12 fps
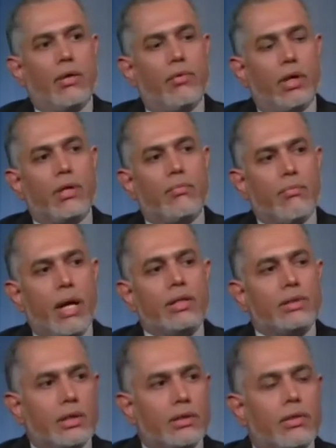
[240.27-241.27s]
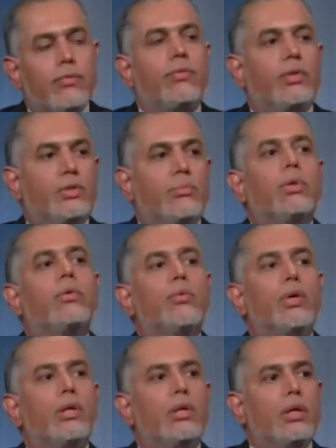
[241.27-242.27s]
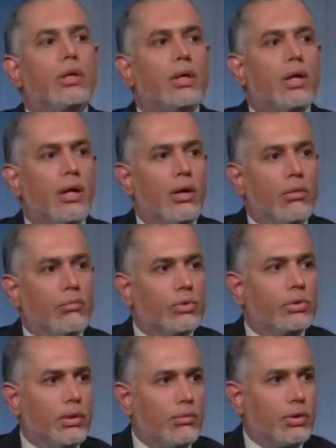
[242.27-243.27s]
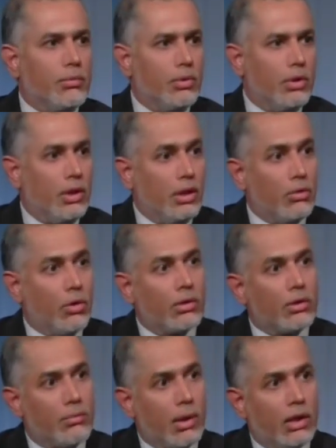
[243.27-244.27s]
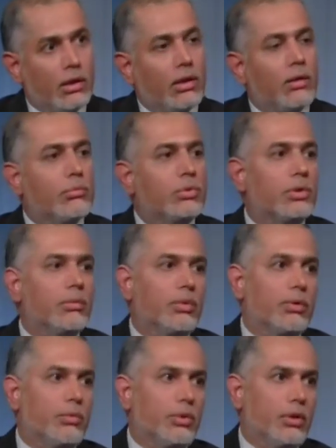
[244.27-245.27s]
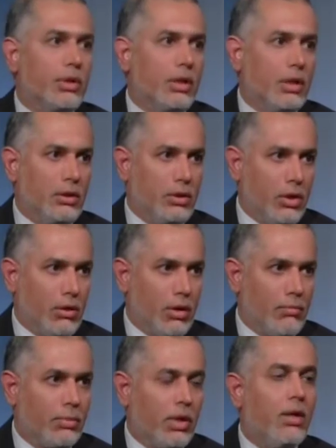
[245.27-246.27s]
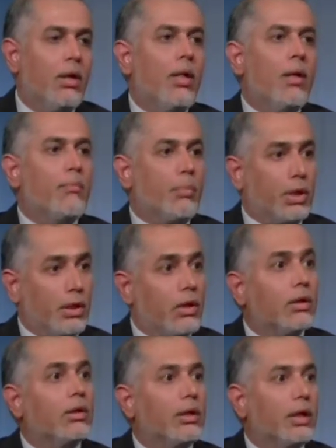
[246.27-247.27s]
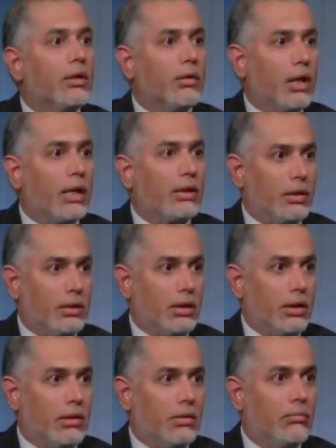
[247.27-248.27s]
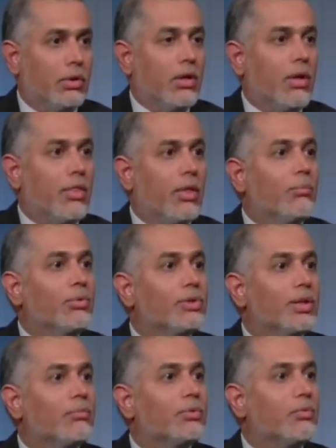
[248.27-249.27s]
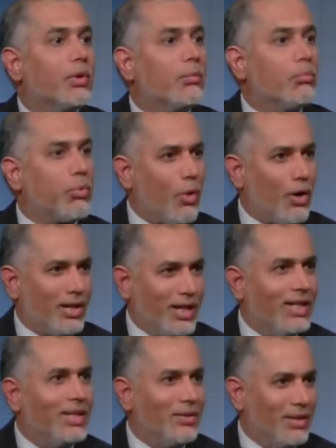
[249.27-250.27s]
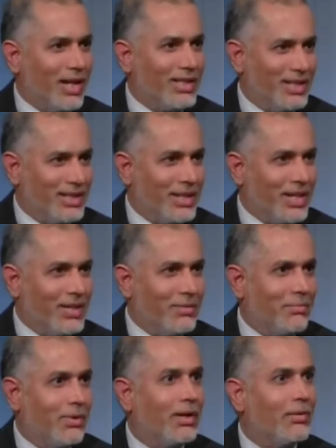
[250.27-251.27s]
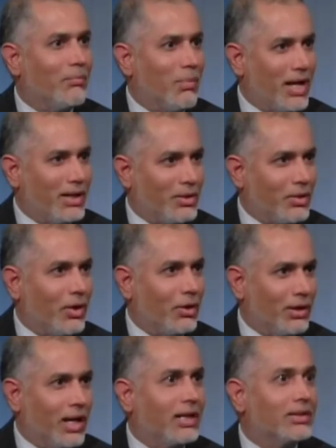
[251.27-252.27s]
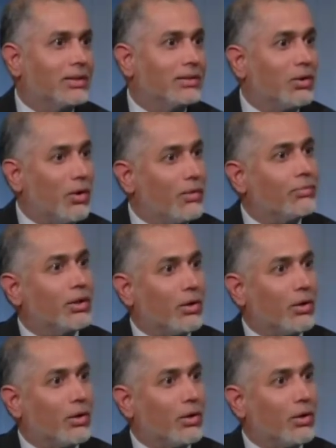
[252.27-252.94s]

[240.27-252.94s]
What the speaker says: a very basic difference between the Muslim community in North America and Muslim community in Europe, particularly in the United Kingdom. The Muslims were brought in United Kingdom by the colonizers of the